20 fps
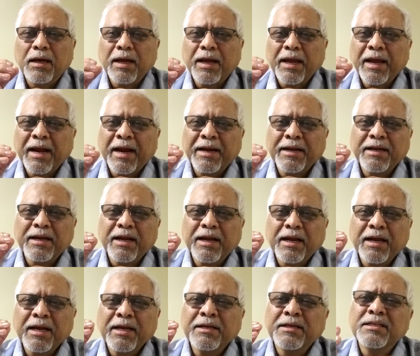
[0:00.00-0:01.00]
And
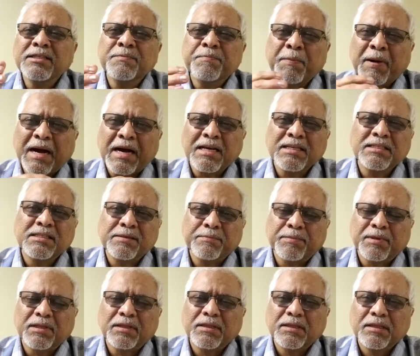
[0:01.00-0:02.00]
it is
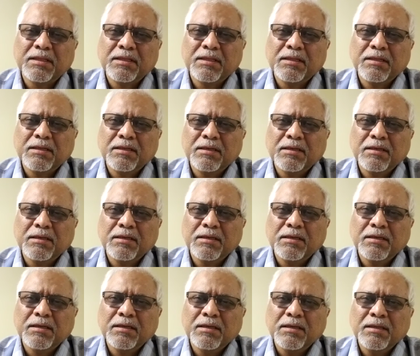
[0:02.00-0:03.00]
possible
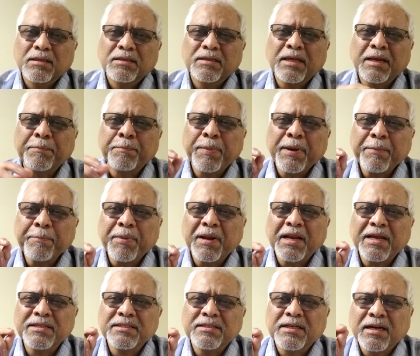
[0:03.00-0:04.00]
that people
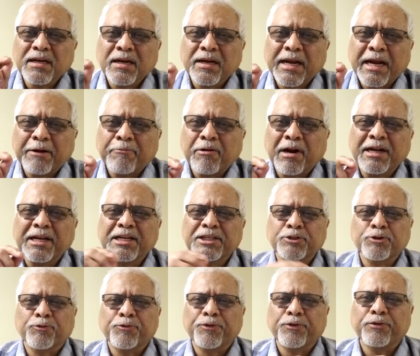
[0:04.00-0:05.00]
has taken advantage
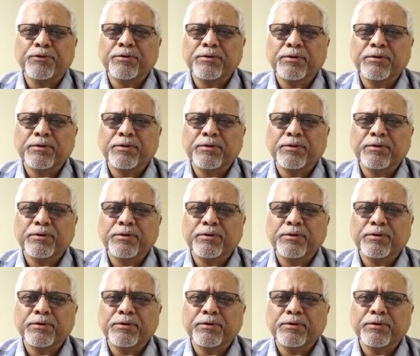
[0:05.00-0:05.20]
of you